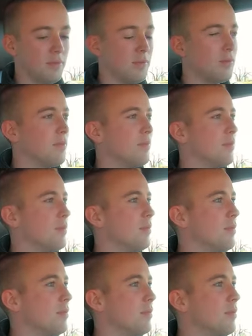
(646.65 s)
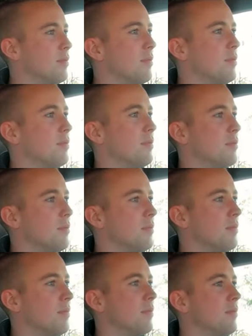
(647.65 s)

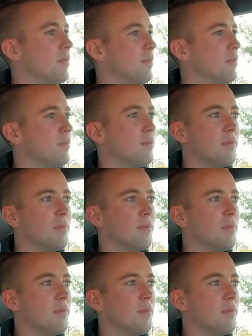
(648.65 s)
(silent)